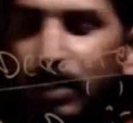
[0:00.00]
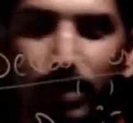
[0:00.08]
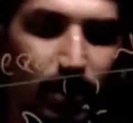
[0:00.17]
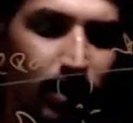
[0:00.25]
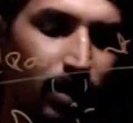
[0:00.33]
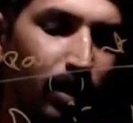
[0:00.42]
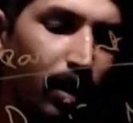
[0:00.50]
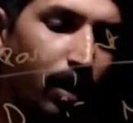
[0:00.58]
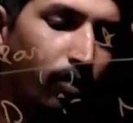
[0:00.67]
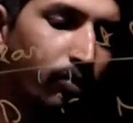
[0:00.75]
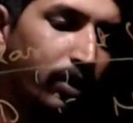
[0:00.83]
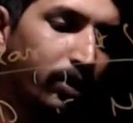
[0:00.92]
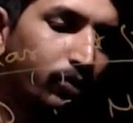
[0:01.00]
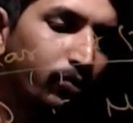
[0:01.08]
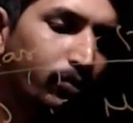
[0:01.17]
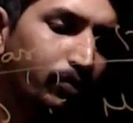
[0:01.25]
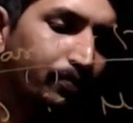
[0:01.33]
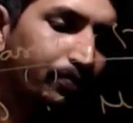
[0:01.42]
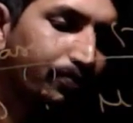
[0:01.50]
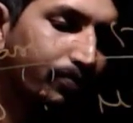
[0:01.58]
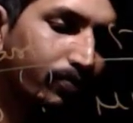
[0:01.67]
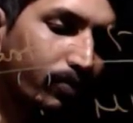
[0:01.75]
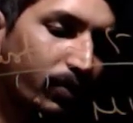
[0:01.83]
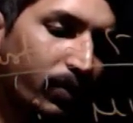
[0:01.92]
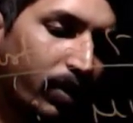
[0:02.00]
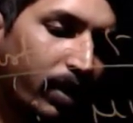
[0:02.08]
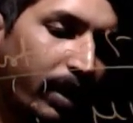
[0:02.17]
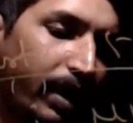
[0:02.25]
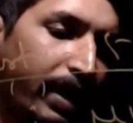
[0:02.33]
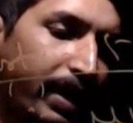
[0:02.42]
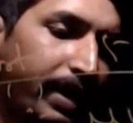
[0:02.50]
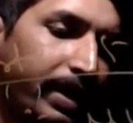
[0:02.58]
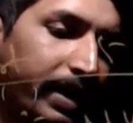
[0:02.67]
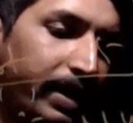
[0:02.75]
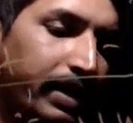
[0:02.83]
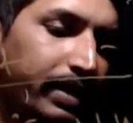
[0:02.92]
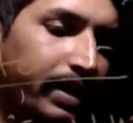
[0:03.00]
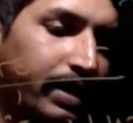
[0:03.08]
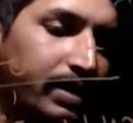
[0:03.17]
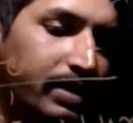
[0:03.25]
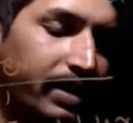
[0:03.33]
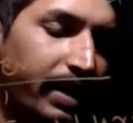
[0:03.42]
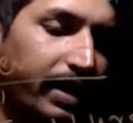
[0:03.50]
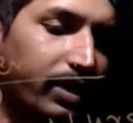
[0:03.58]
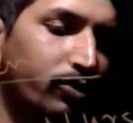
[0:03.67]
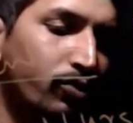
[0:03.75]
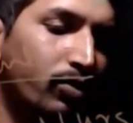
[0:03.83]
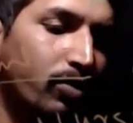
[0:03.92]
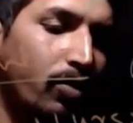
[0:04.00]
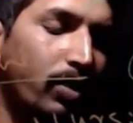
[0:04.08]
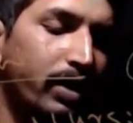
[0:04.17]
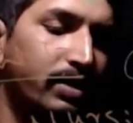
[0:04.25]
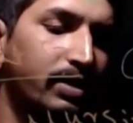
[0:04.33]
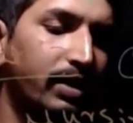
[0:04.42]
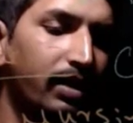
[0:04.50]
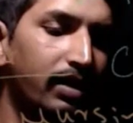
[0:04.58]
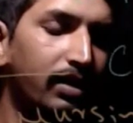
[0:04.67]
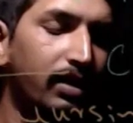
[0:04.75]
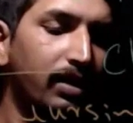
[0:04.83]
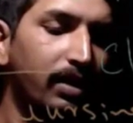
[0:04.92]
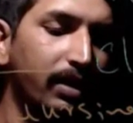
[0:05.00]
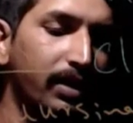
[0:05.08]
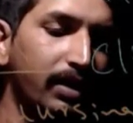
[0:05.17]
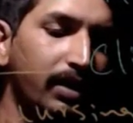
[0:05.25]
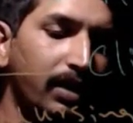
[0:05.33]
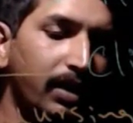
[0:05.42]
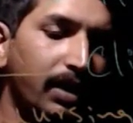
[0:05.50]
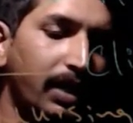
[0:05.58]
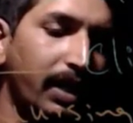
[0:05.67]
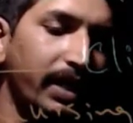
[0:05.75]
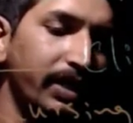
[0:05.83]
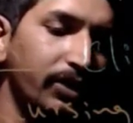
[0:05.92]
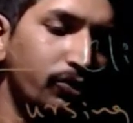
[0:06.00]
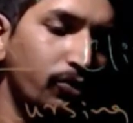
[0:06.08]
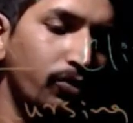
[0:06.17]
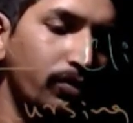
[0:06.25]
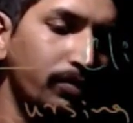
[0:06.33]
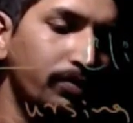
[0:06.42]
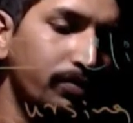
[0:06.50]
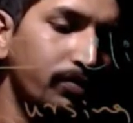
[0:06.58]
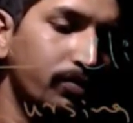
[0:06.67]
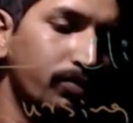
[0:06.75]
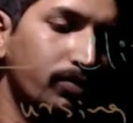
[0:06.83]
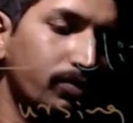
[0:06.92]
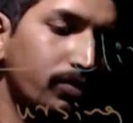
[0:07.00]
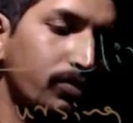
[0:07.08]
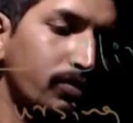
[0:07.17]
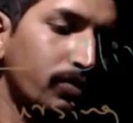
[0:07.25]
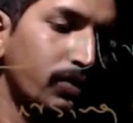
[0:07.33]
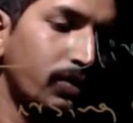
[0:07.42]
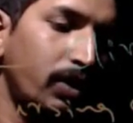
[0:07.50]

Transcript: zone called as a outer zone, and then second zone called as a here clean zone,